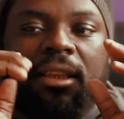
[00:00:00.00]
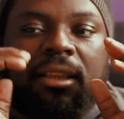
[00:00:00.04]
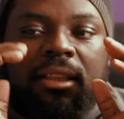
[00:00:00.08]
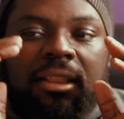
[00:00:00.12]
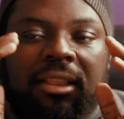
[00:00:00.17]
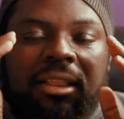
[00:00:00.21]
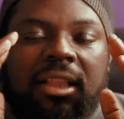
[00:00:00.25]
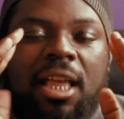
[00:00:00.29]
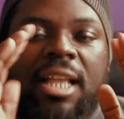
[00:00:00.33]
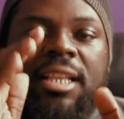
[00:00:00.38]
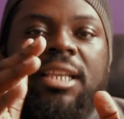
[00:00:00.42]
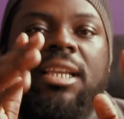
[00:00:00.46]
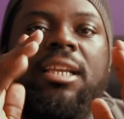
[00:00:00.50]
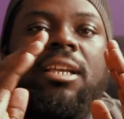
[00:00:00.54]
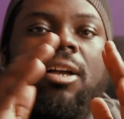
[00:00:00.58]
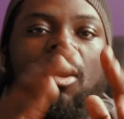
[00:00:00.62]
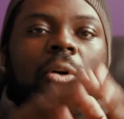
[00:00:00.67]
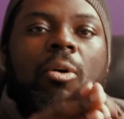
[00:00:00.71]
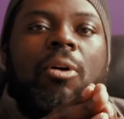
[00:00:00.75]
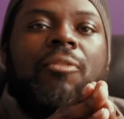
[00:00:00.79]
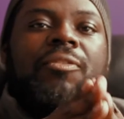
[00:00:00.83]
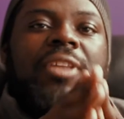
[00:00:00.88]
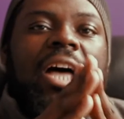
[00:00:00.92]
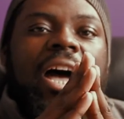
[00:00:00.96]
letting
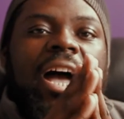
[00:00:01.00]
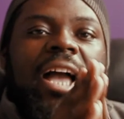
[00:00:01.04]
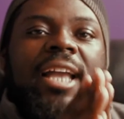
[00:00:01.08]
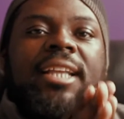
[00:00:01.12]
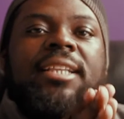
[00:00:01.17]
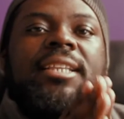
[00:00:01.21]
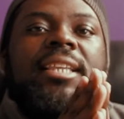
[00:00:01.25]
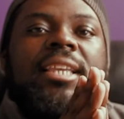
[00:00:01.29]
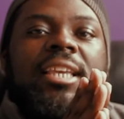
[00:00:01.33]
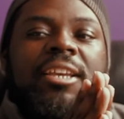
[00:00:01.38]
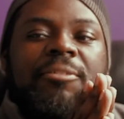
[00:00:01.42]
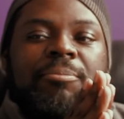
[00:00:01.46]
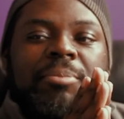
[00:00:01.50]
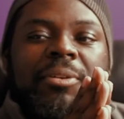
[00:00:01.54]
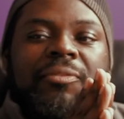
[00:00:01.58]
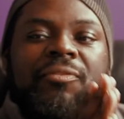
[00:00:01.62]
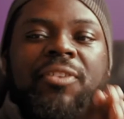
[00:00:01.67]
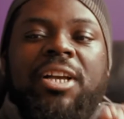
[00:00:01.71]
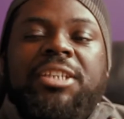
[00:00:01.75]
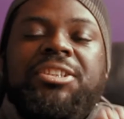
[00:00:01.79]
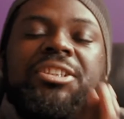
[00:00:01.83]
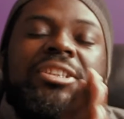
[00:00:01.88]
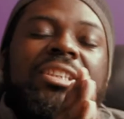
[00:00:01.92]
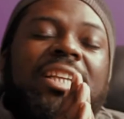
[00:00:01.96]
go of the idea of
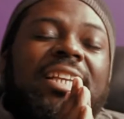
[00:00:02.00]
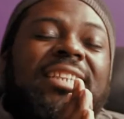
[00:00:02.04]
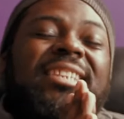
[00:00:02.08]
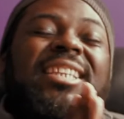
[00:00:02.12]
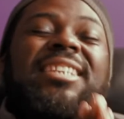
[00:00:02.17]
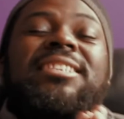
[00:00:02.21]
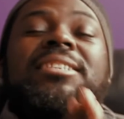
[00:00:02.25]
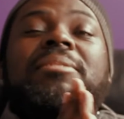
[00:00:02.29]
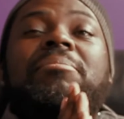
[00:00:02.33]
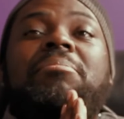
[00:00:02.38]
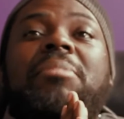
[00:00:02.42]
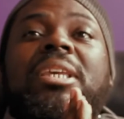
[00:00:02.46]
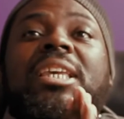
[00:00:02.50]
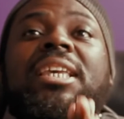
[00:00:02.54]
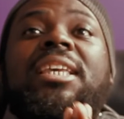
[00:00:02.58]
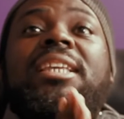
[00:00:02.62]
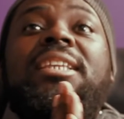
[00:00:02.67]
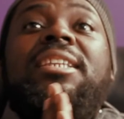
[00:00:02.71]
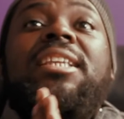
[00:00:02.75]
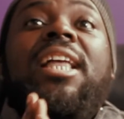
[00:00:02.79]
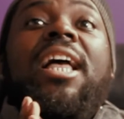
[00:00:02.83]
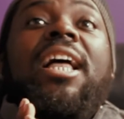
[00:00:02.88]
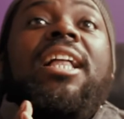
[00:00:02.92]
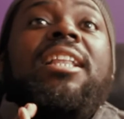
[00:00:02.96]
perfection. And doesn't
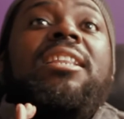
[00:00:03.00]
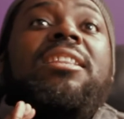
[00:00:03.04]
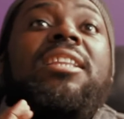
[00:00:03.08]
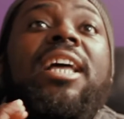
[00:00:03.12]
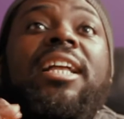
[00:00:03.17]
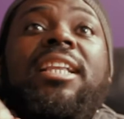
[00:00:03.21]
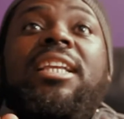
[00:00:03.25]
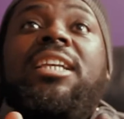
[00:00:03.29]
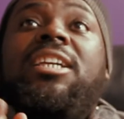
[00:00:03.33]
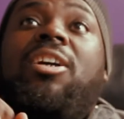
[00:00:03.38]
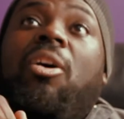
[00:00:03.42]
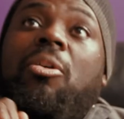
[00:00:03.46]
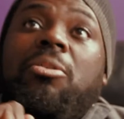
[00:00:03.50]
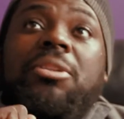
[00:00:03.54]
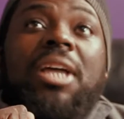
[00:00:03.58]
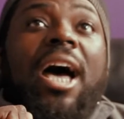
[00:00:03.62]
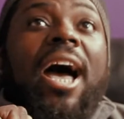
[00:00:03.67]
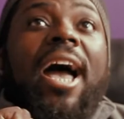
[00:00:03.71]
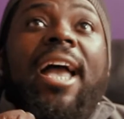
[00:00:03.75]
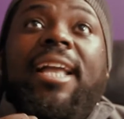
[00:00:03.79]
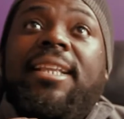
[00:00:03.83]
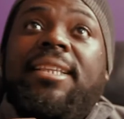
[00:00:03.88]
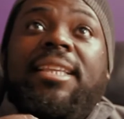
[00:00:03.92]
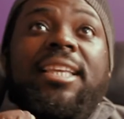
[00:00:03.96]
mean letting go the
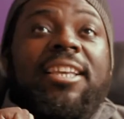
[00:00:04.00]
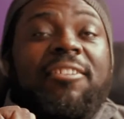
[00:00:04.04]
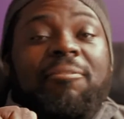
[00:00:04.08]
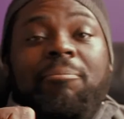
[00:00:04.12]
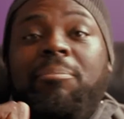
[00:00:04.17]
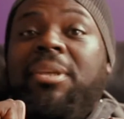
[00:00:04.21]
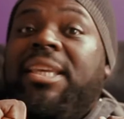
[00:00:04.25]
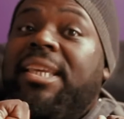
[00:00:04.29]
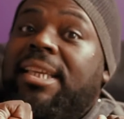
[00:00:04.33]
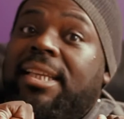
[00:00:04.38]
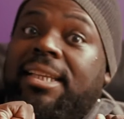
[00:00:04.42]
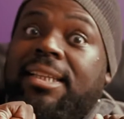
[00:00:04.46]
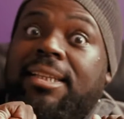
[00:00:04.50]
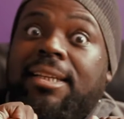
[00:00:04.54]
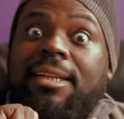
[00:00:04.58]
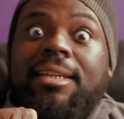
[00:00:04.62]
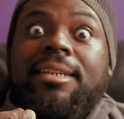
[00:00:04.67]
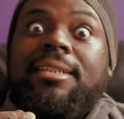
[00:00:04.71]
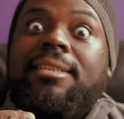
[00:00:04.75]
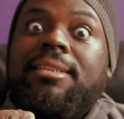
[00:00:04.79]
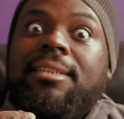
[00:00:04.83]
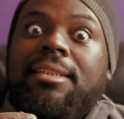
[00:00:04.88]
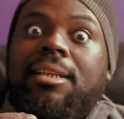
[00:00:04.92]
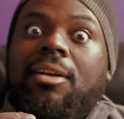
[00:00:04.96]
idea of being
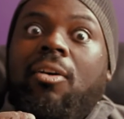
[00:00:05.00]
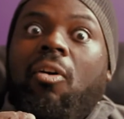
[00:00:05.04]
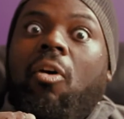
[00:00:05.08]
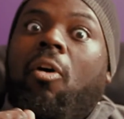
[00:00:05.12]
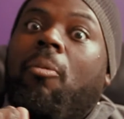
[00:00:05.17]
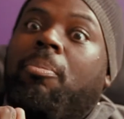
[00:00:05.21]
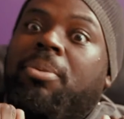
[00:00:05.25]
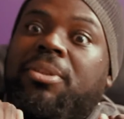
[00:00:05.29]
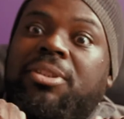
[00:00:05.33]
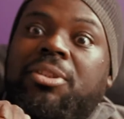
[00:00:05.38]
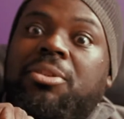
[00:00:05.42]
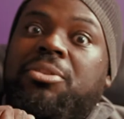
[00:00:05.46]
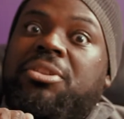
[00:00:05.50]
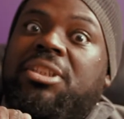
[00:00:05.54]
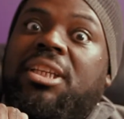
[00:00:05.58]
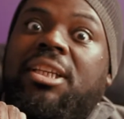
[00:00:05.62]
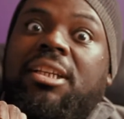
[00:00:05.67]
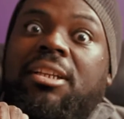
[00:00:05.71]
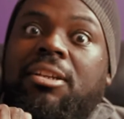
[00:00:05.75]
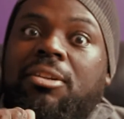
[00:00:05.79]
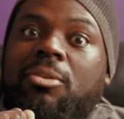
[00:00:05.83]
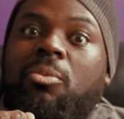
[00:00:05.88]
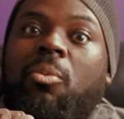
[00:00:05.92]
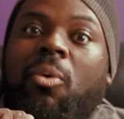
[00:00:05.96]
good or
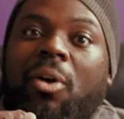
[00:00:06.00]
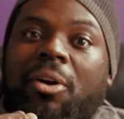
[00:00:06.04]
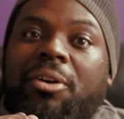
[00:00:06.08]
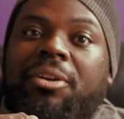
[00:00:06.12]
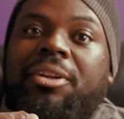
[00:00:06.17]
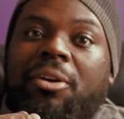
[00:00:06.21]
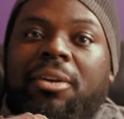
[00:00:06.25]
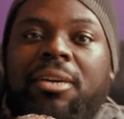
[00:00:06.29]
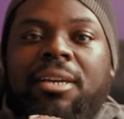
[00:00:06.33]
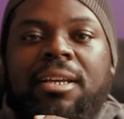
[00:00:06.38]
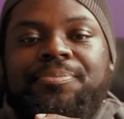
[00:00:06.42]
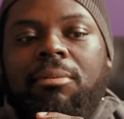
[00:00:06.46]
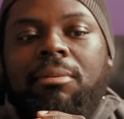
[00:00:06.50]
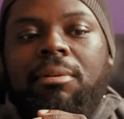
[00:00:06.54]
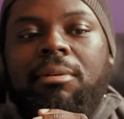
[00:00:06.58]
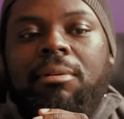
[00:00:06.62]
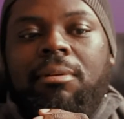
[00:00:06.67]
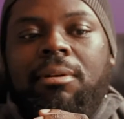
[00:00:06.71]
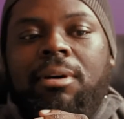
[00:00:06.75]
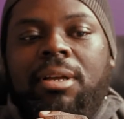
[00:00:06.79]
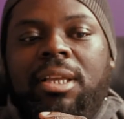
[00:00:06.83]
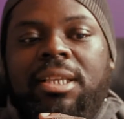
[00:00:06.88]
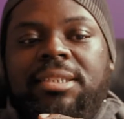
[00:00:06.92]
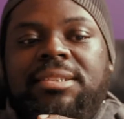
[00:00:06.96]
producing good work.
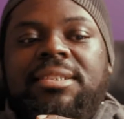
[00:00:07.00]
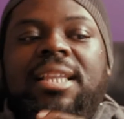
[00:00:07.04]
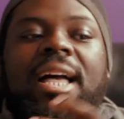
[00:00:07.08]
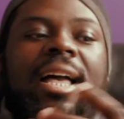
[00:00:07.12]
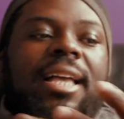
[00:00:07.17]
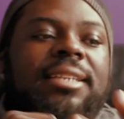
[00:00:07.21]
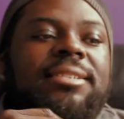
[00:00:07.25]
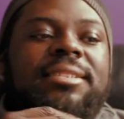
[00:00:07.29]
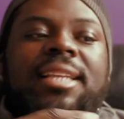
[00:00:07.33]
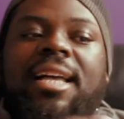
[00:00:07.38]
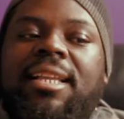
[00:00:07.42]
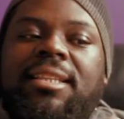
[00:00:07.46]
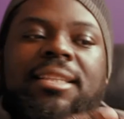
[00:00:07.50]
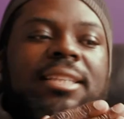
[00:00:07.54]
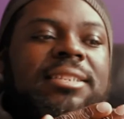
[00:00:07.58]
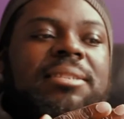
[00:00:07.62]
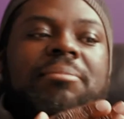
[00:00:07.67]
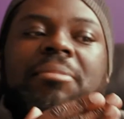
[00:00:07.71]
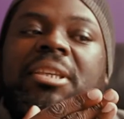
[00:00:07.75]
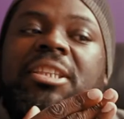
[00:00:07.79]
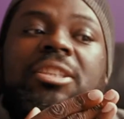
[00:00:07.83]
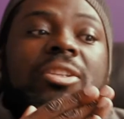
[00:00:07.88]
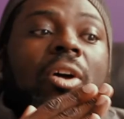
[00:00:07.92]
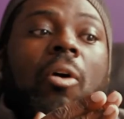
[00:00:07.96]
It's not, it's not,
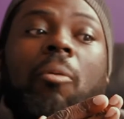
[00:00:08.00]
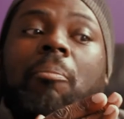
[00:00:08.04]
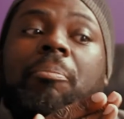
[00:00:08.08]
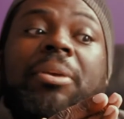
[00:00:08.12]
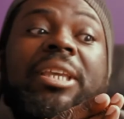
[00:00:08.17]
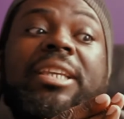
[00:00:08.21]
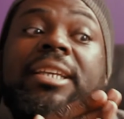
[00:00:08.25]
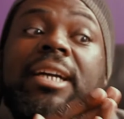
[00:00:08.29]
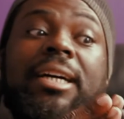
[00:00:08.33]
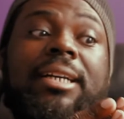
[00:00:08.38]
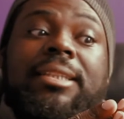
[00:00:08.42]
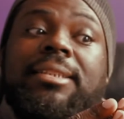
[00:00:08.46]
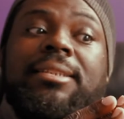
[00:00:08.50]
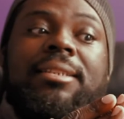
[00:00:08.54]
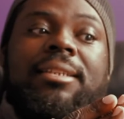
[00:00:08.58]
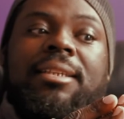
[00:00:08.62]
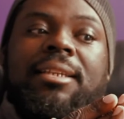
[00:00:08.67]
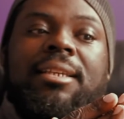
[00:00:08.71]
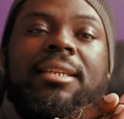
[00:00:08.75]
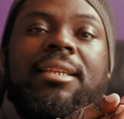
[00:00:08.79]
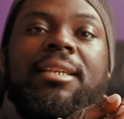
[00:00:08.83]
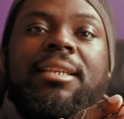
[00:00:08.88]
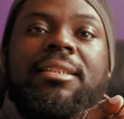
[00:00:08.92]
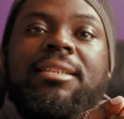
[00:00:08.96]
doesn't mean don't be good.
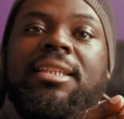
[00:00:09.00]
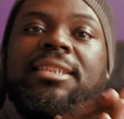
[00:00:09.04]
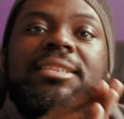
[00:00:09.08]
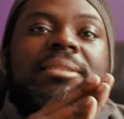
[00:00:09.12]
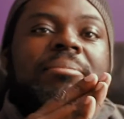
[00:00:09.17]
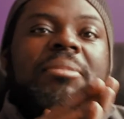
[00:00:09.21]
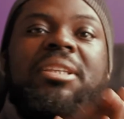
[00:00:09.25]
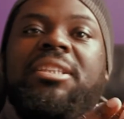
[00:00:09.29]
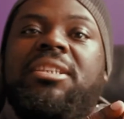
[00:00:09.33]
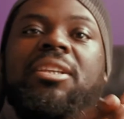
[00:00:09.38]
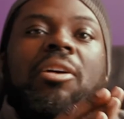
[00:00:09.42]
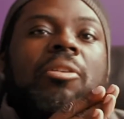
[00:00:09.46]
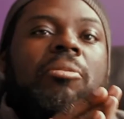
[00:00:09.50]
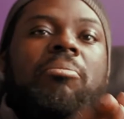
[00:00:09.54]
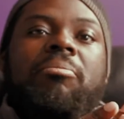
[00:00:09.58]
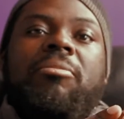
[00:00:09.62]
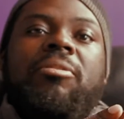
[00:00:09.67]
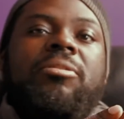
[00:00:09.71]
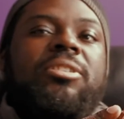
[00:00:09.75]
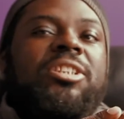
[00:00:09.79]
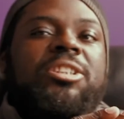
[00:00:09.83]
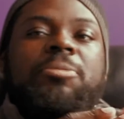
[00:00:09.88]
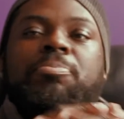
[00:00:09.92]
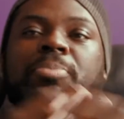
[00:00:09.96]
Doesn't mean
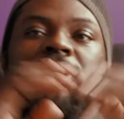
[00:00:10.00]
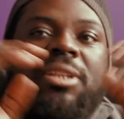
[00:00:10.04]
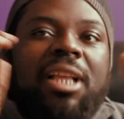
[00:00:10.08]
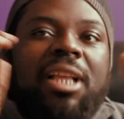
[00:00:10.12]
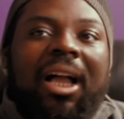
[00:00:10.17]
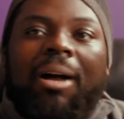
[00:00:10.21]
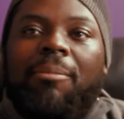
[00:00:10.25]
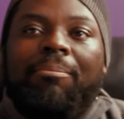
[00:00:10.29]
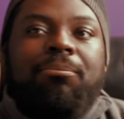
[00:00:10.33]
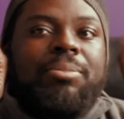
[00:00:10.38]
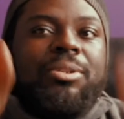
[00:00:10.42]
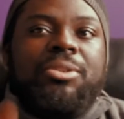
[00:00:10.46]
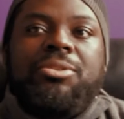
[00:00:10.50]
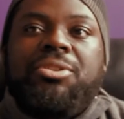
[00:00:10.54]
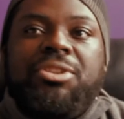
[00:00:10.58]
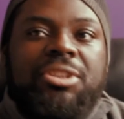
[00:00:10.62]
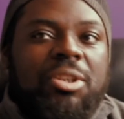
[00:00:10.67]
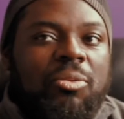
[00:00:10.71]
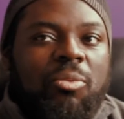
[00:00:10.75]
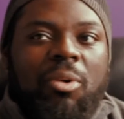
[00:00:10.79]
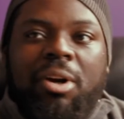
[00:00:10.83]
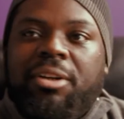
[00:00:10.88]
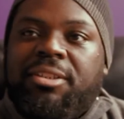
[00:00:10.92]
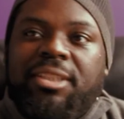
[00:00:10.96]
don't just put out
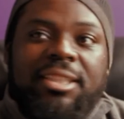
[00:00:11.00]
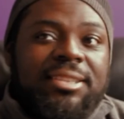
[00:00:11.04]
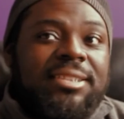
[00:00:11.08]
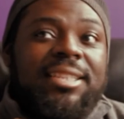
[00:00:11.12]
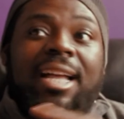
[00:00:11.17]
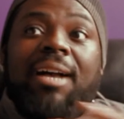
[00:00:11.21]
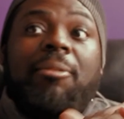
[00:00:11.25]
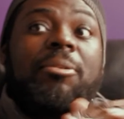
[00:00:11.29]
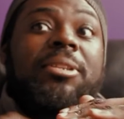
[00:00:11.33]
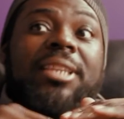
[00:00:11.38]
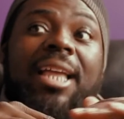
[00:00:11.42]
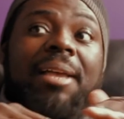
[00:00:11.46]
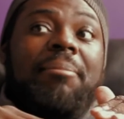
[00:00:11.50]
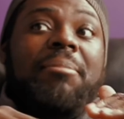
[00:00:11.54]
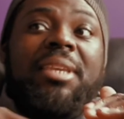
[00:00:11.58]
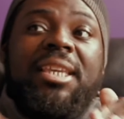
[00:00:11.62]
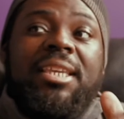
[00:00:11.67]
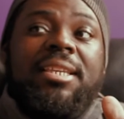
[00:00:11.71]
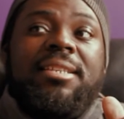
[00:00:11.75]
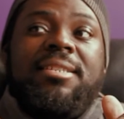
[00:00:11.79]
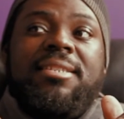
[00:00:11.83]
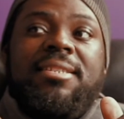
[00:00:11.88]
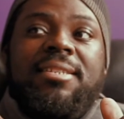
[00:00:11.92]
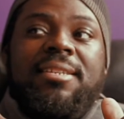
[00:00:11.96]
bullshit work. That's not what that
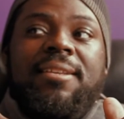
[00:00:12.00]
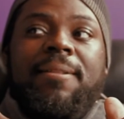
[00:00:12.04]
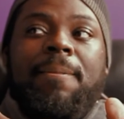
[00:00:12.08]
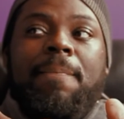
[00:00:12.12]
means.